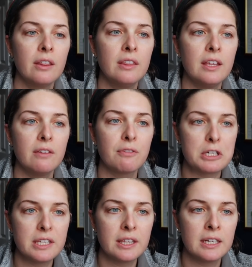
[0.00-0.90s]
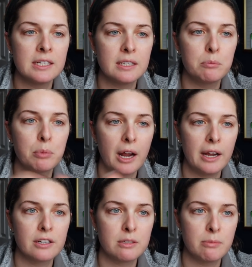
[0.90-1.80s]
The first thing that I did
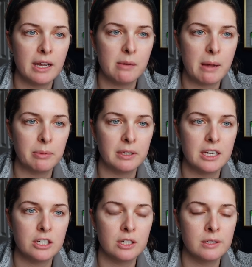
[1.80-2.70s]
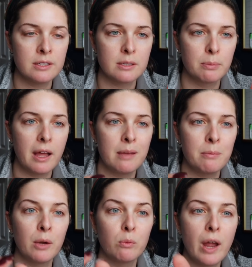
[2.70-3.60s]
prior to makeup application is apply
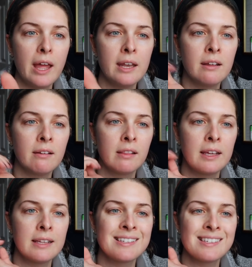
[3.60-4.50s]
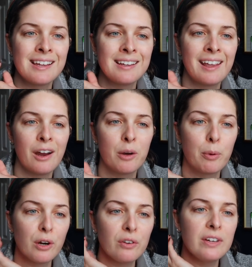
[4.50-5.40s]
my Ren Clean Skincare
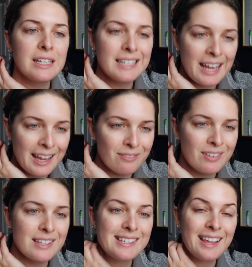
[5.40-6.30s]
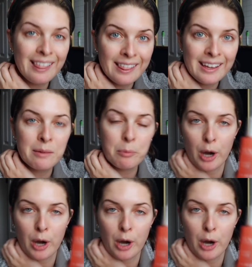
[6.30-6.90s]
Perfect Canvas Clean